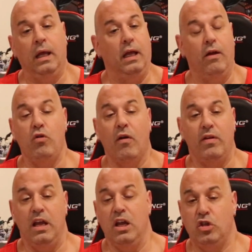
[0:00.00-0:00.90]
If you have
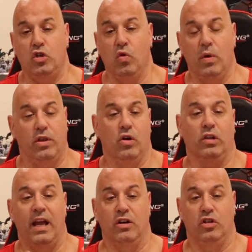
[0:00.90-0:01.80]
an issue with your
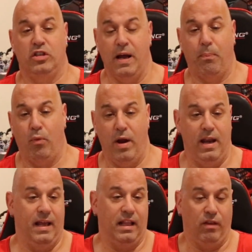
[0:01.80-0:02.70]
layer
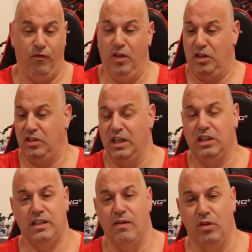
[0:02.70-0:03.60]
separating at the 5th,
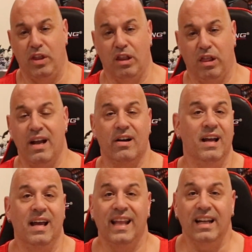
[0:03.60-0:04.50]
6th, 7th, 8th layer,
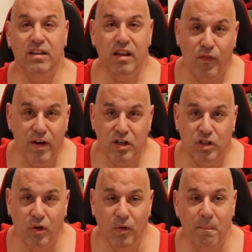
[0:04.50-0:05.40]
that's a different
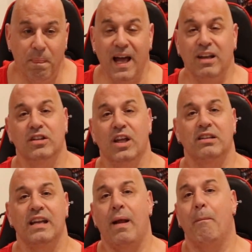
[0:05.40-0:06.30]
issue. That's
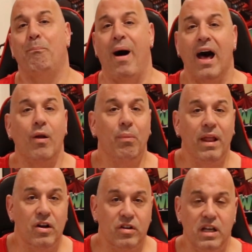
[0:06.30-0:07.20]
not a bottom
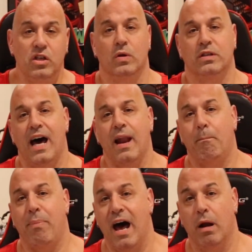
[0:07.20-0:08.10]
layers issue. It's not
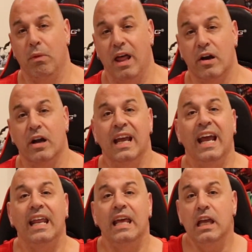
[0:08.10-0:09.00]
a bottom layer
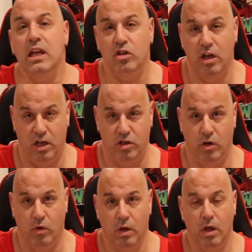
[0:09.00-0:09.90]
adhesion
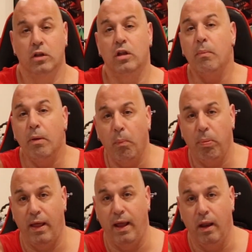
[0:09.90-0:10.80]
issue to the build
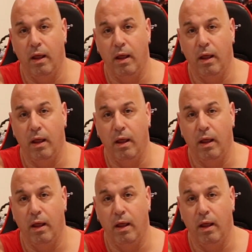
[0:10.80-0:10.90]
plate,